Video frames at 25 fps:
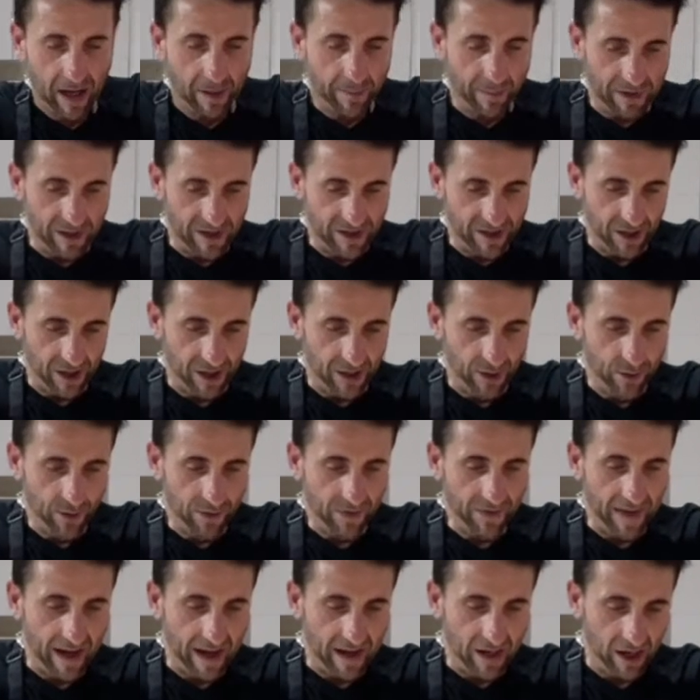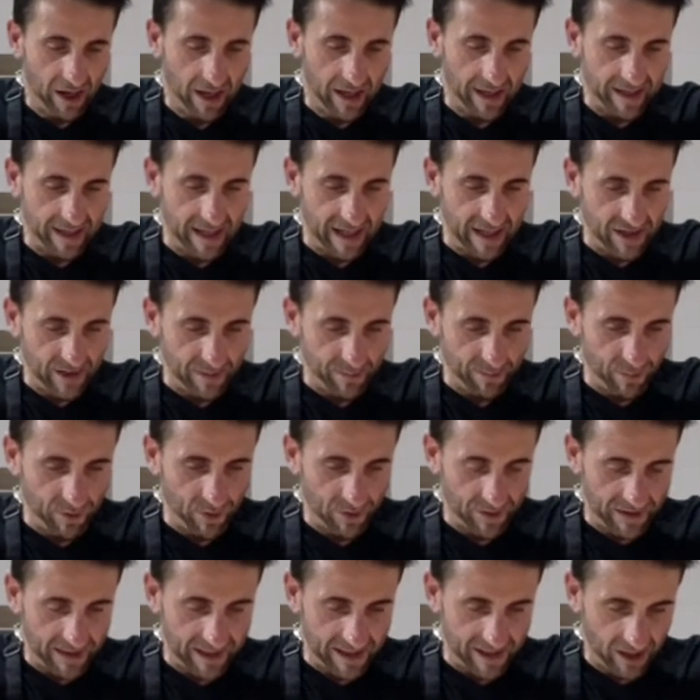been told that I need to put
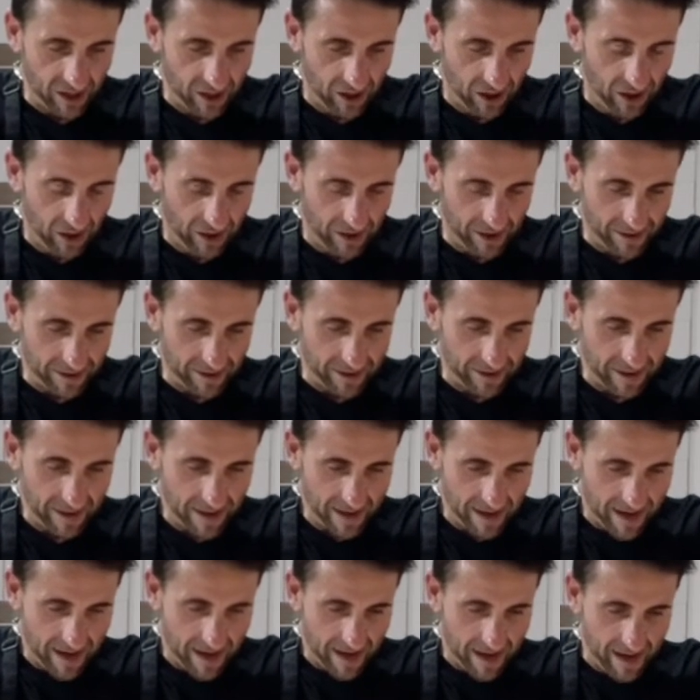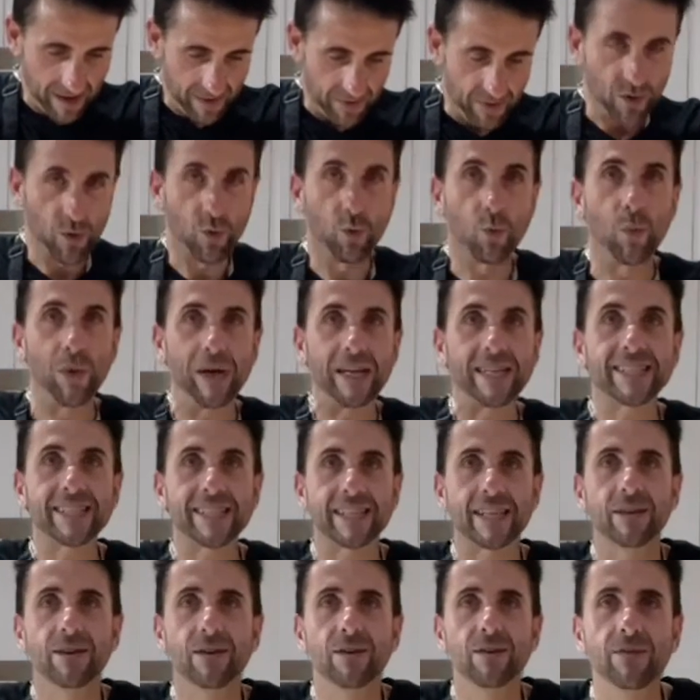this on the whisk
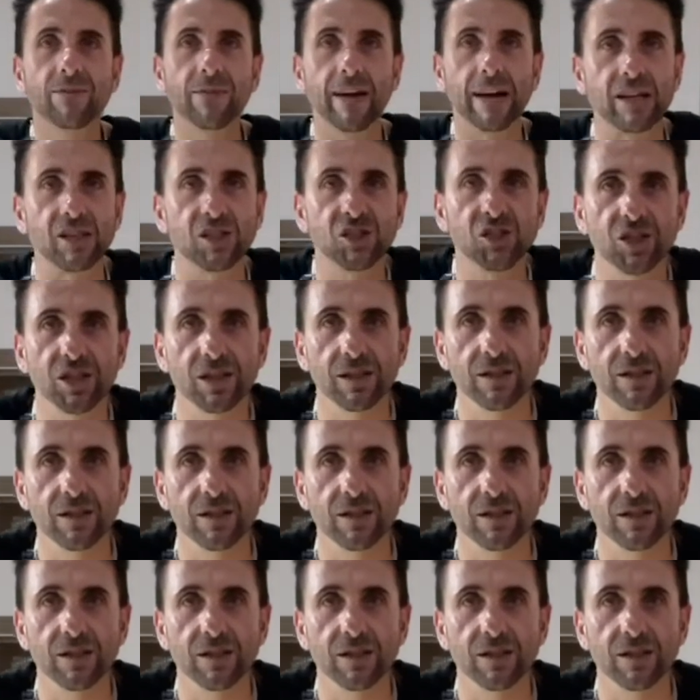function.